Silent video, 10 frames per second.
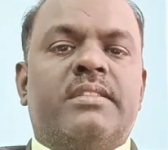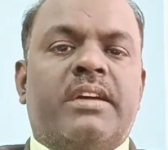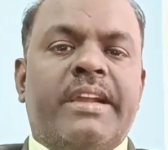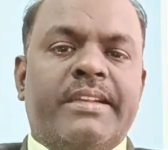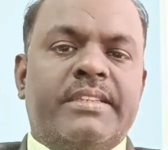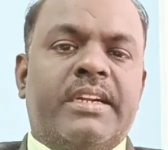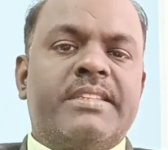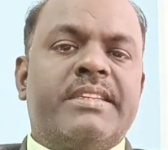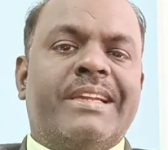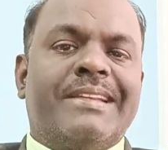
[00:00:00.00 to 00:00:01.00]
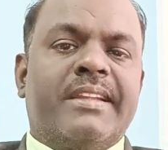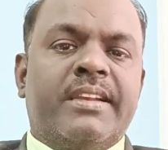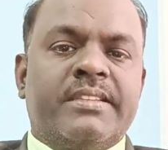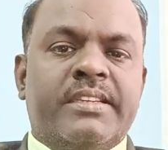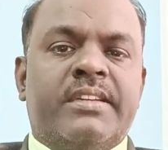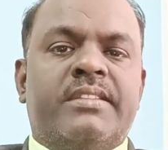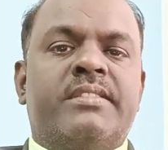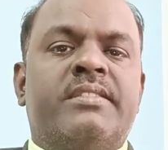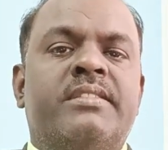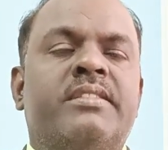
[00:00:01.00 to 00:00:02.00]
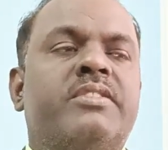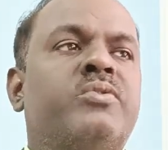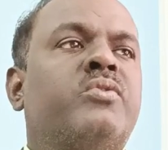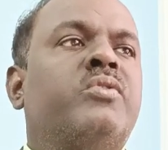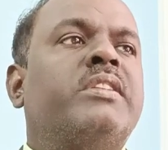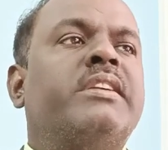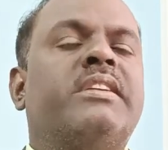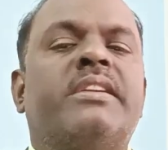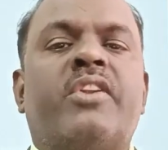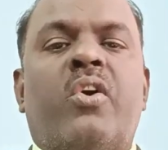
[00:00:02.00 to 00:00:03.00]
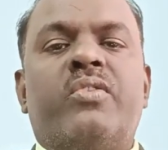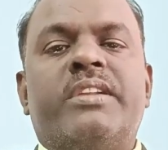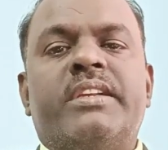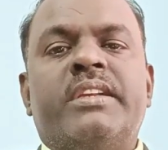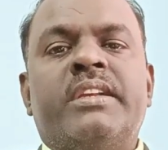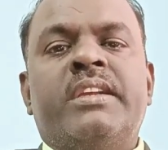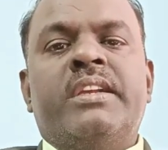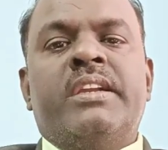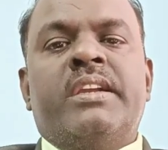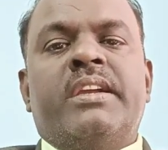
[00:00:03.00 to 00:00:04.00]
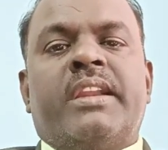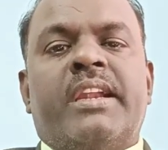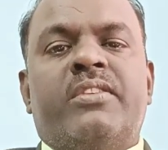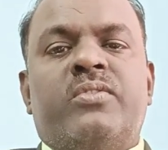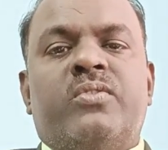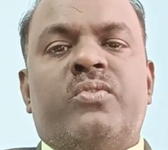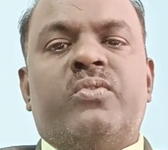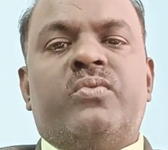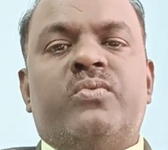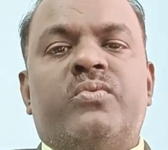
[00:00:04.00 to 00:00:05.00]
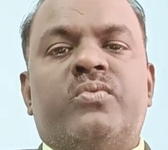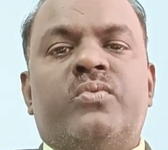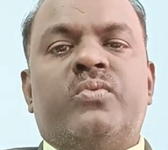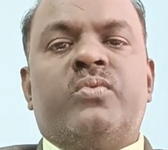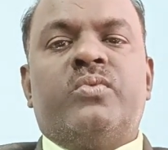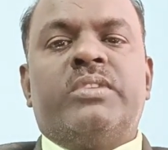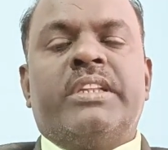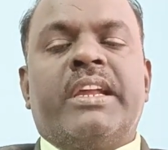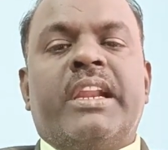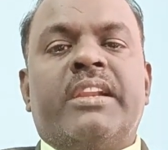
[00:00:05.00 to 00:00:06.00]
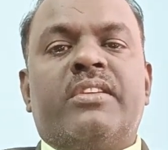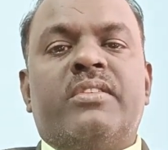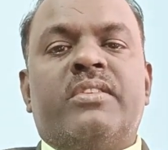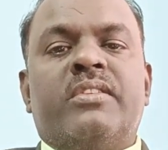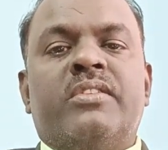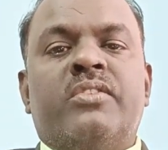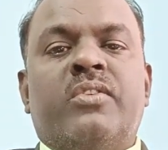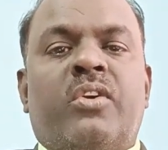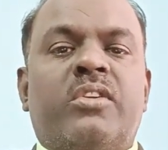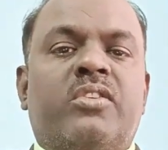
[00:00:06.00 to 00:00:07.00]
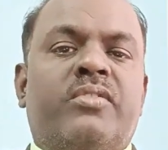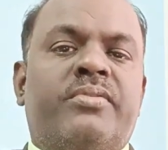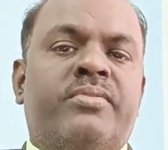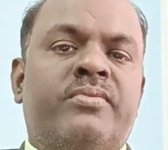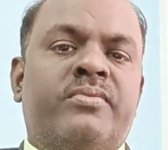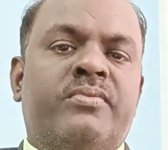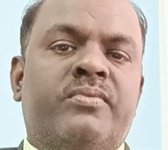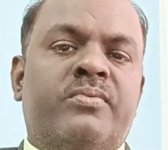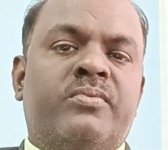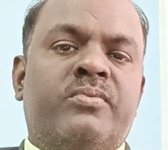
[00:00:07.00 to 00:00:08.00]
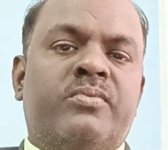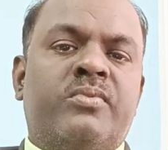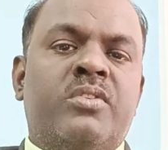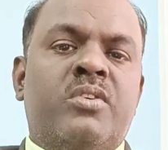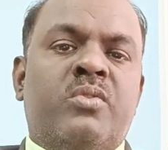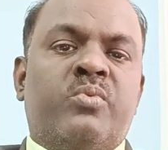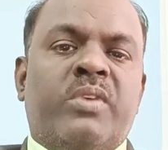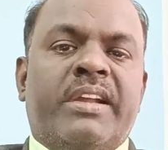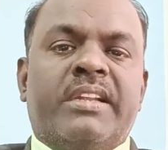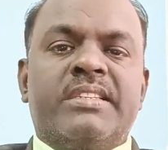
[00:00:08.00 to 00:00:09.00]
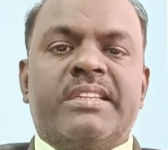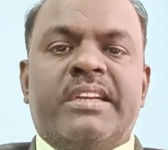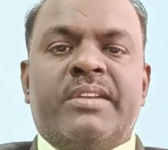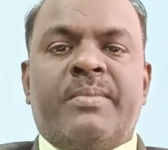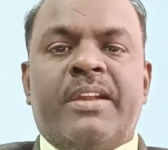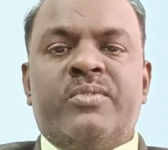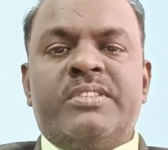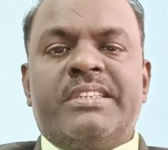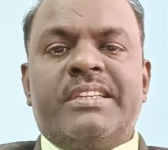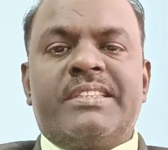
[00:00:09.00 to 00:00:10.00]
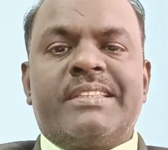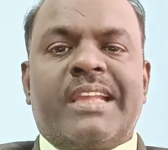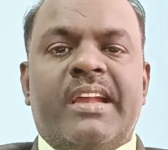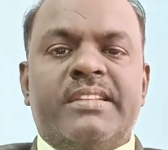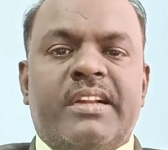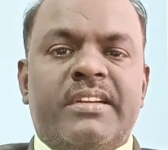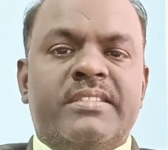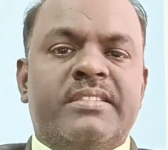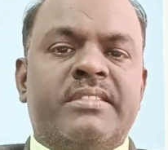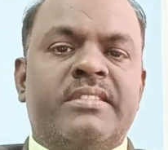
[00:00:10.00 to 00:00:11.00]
hazards and agents. You know that nowadays, right now, there are lot of virus and biological hazards